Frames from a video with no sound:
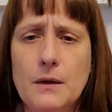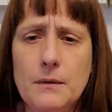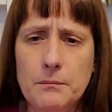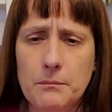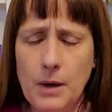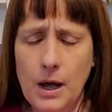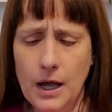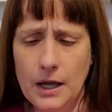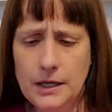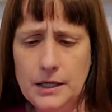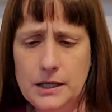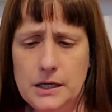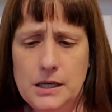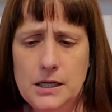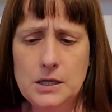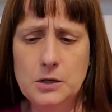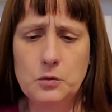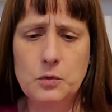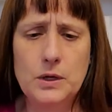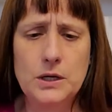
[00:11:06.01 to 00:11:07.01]
my
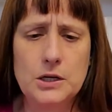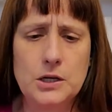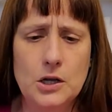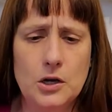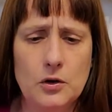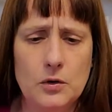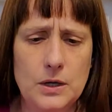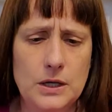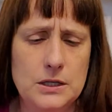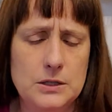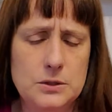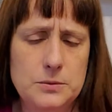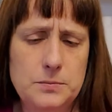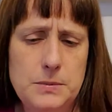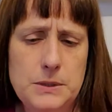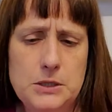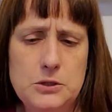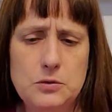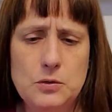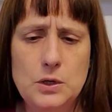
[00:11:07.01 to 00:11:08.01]
eating window is
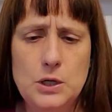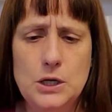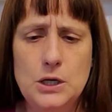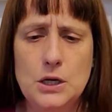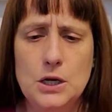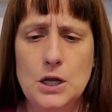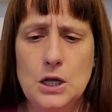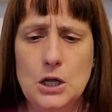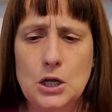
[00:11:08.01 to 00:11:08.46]
between